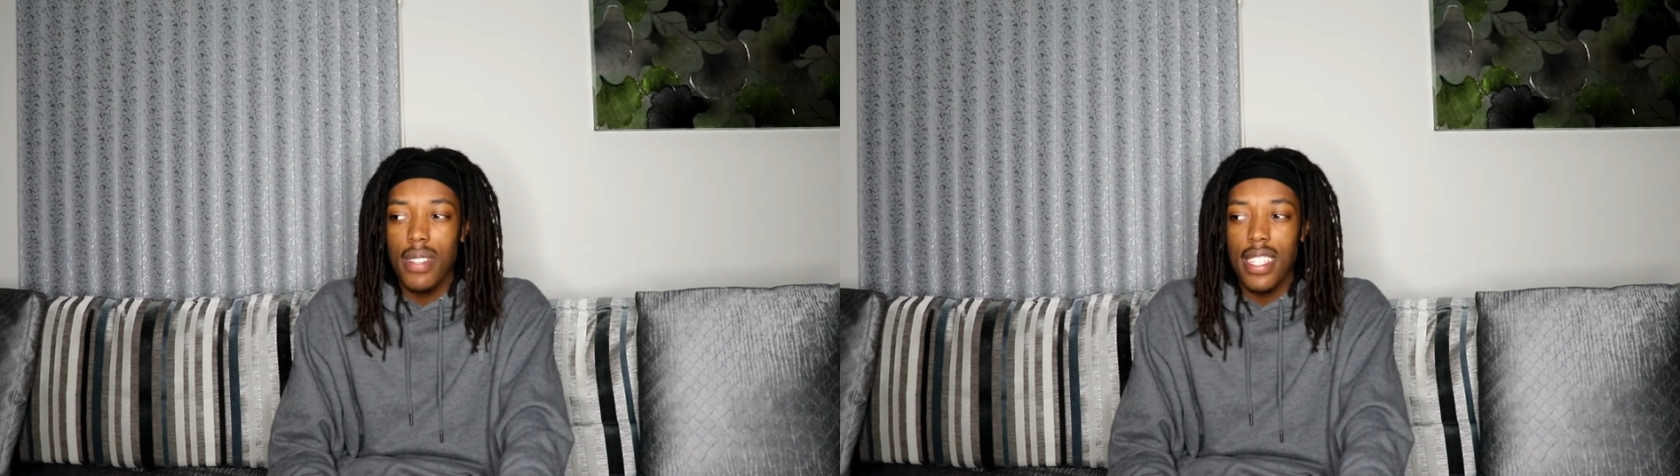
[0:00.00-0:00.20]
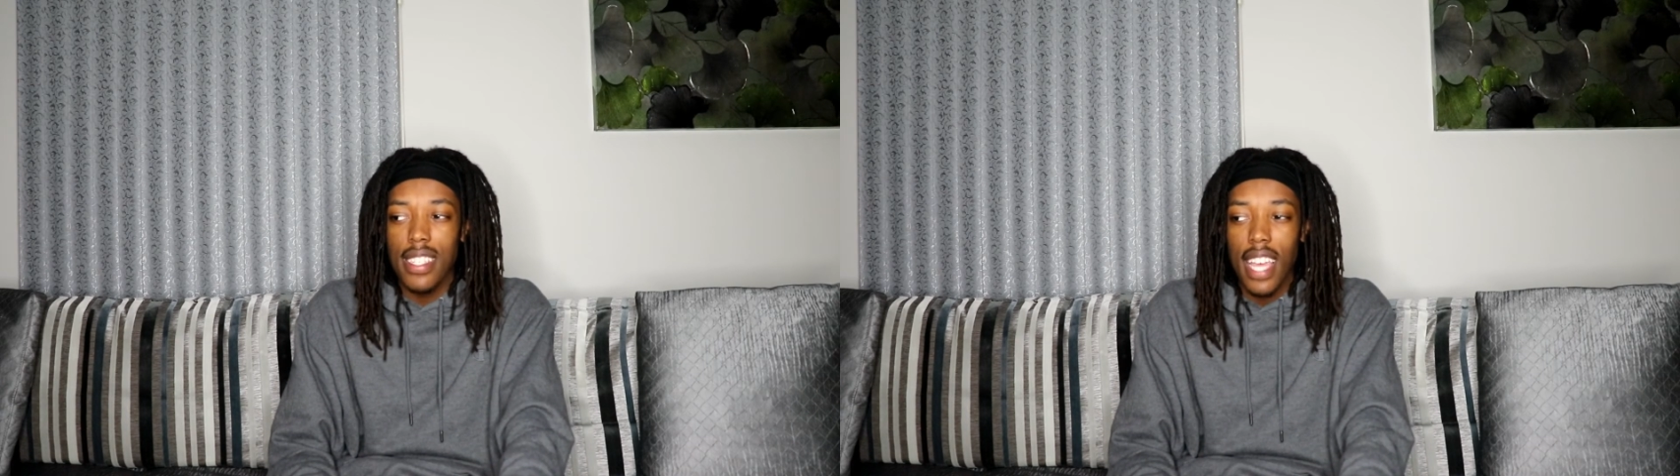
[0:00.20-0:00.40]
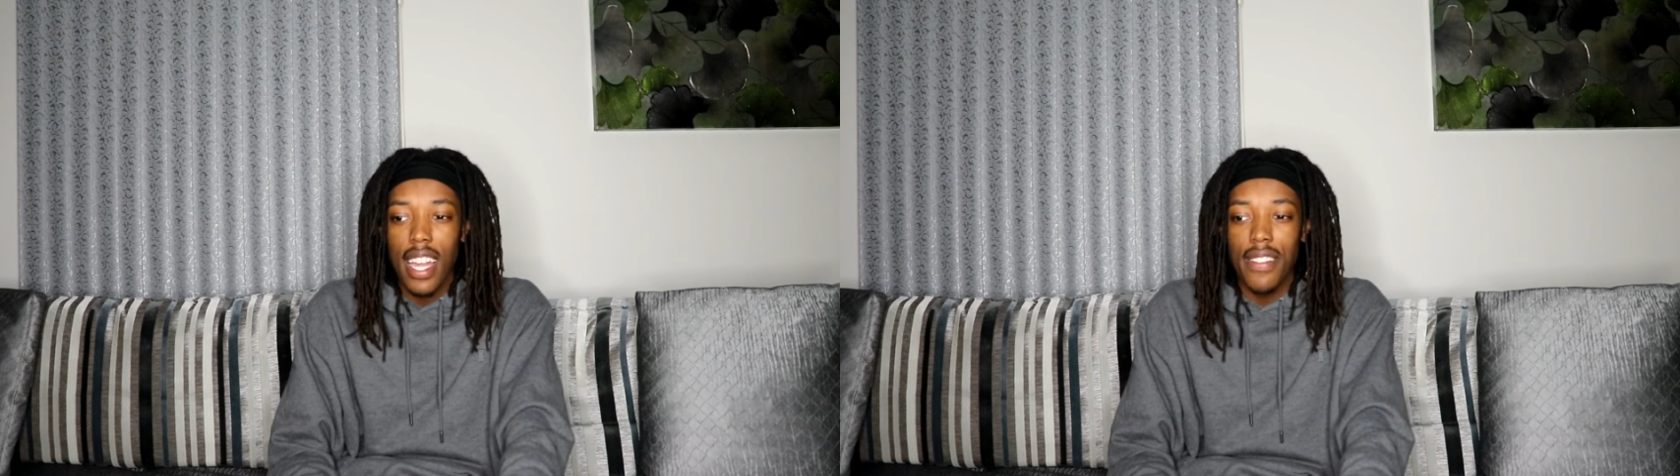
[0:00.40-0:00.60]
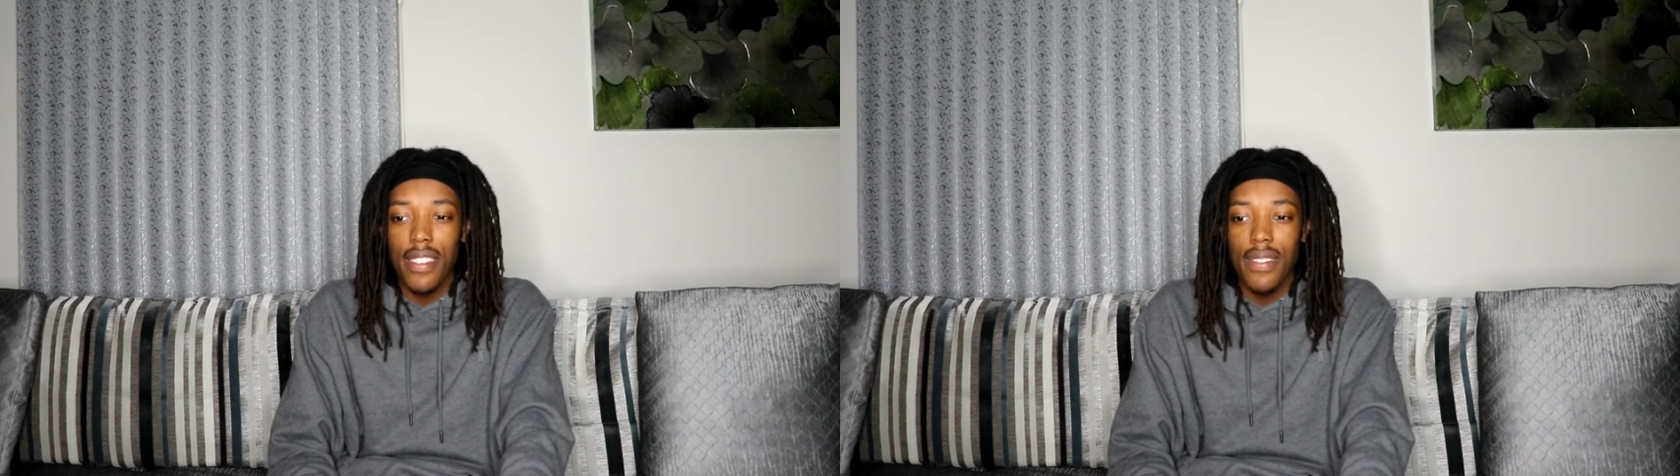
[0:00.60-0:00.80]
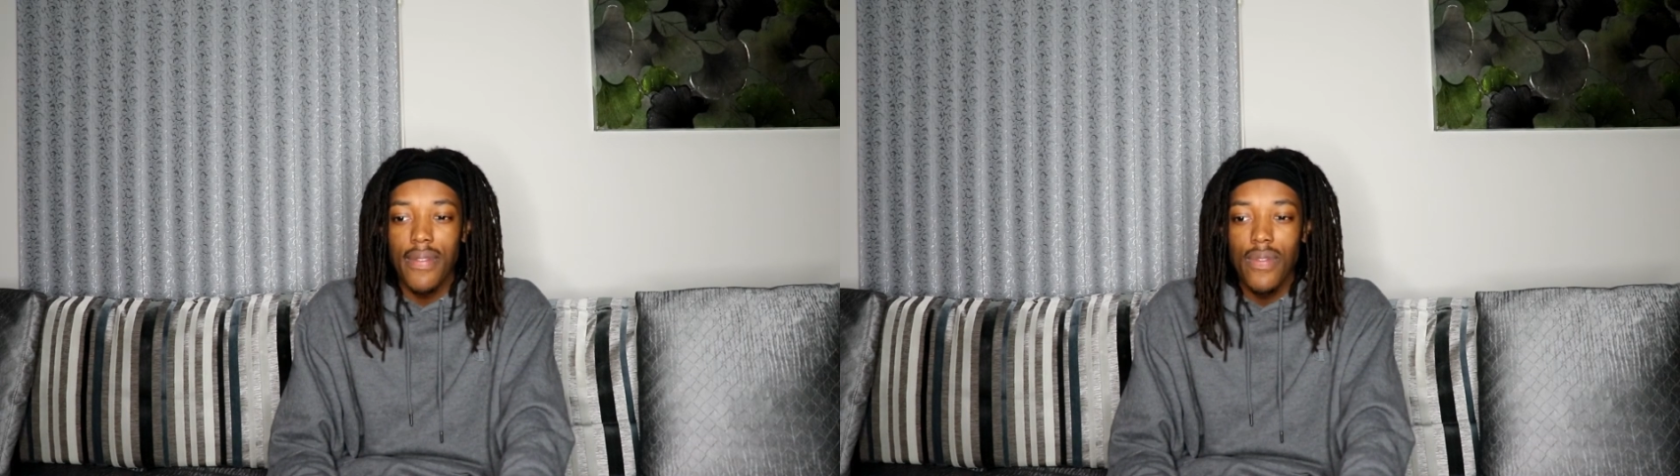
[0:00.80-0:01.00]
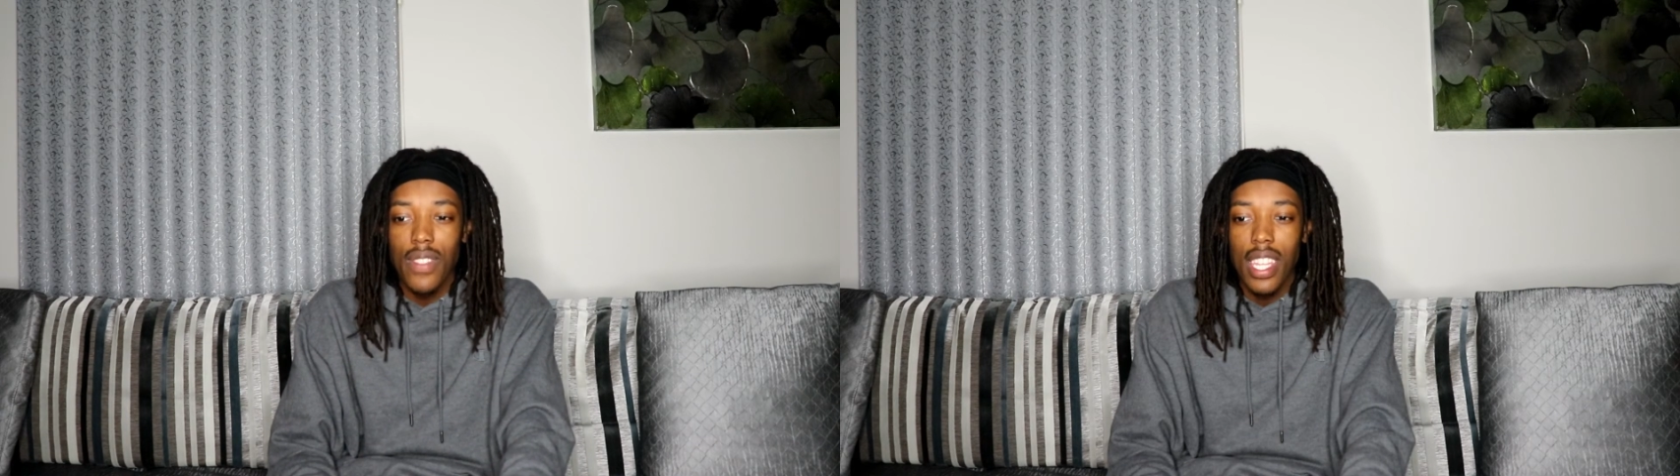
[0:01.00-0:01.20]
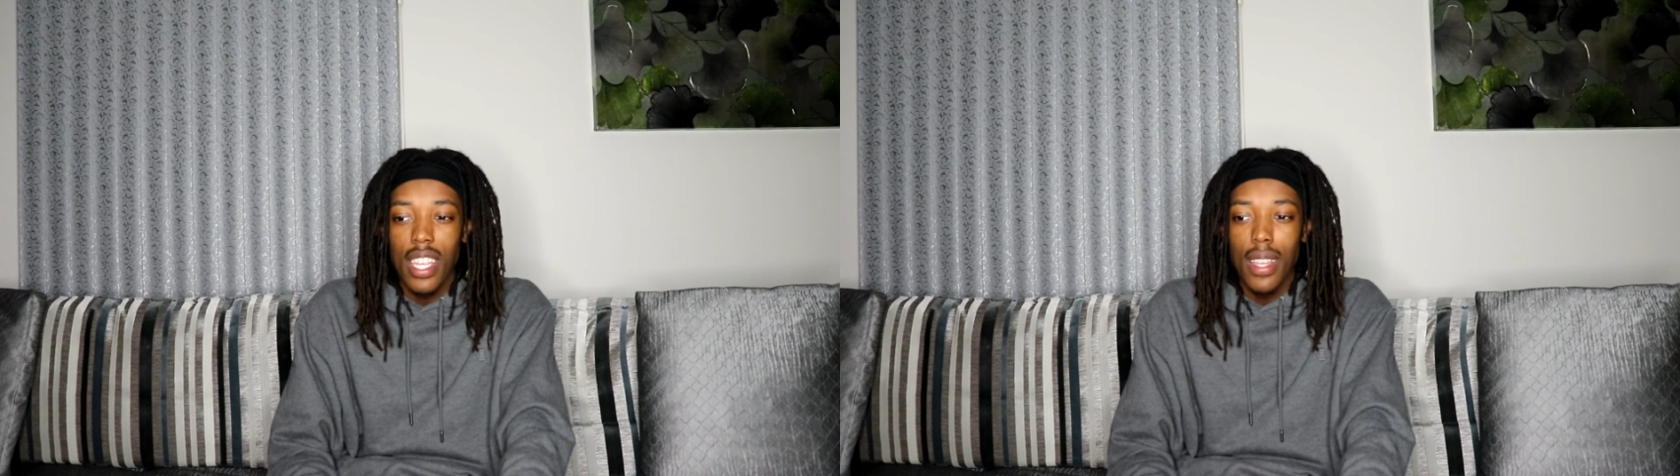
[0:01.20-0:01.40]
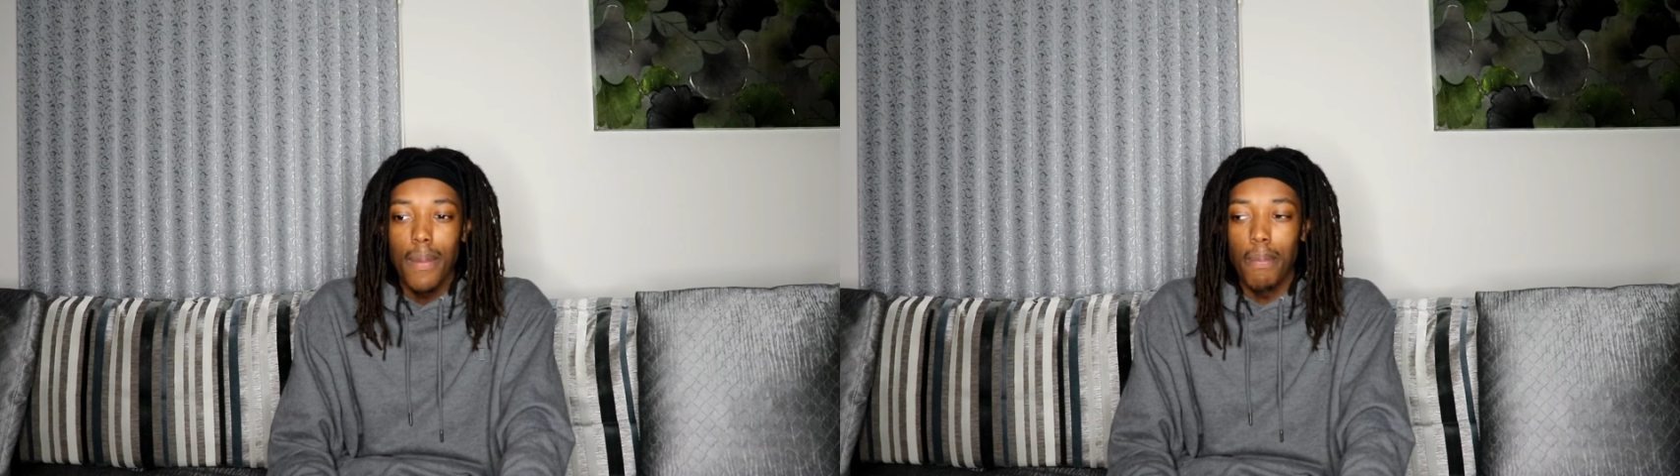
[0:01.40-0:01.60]
was inside of him.
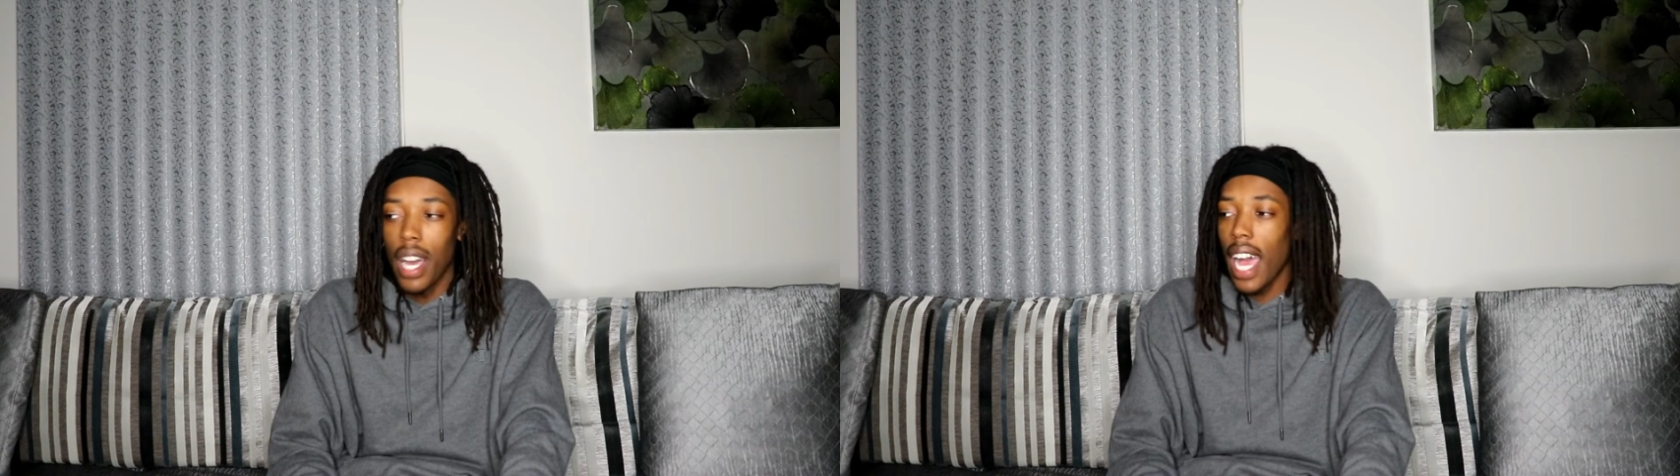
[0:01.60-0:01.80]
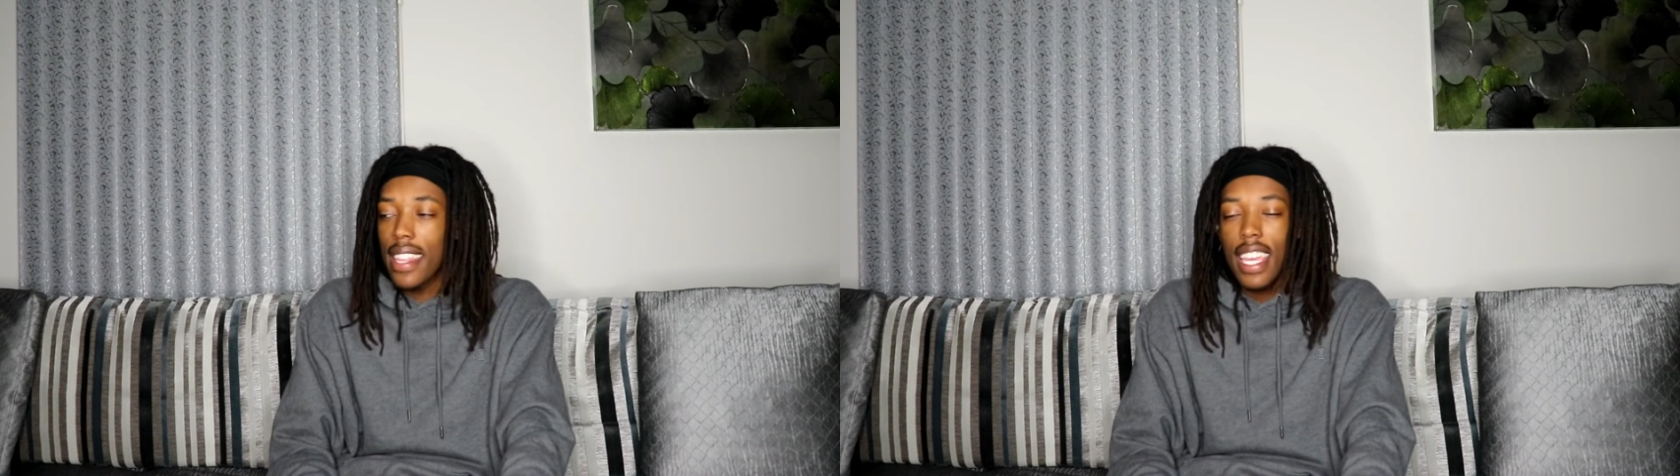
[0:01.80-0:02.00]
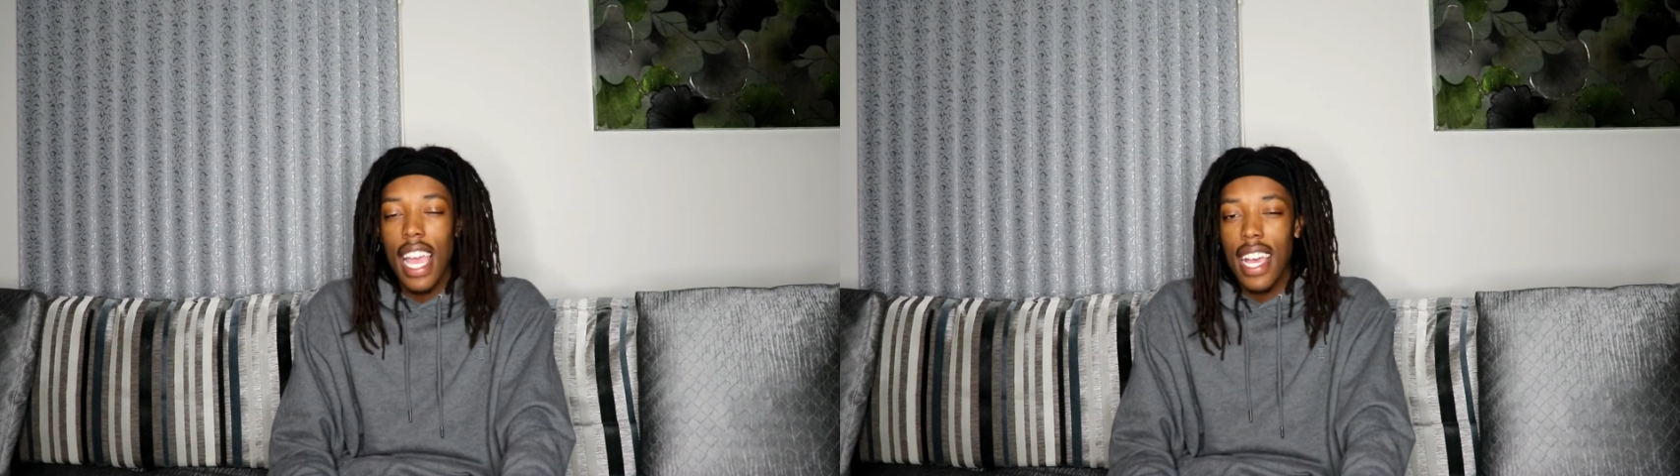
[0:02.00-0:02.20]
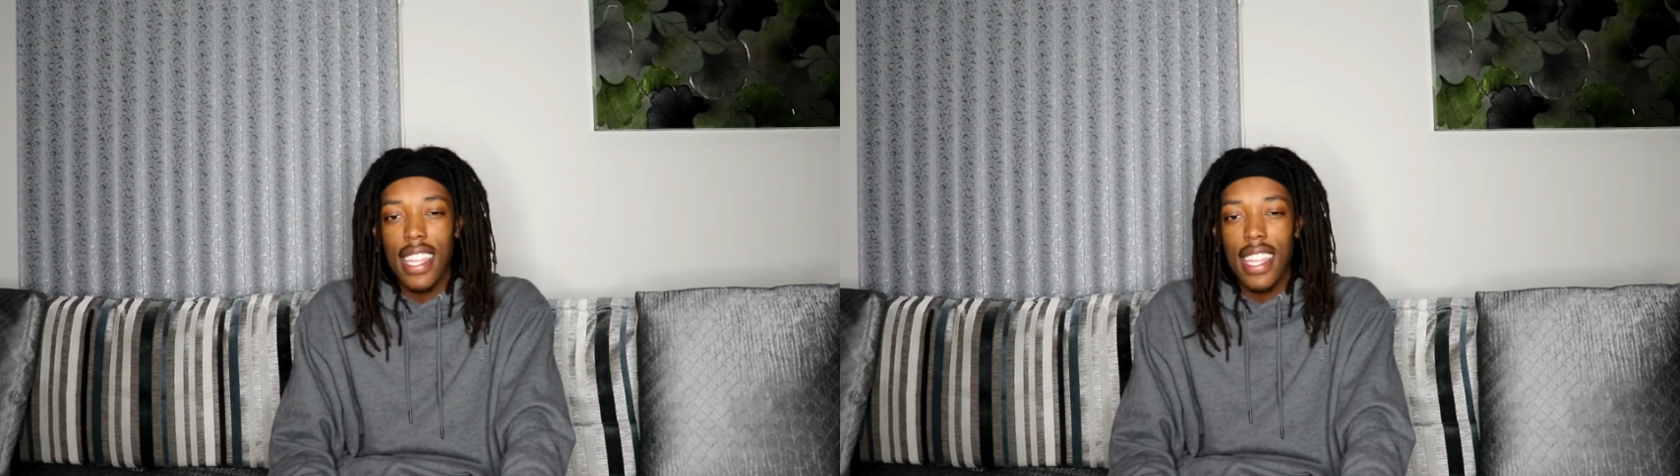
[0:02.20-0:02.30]
But I think...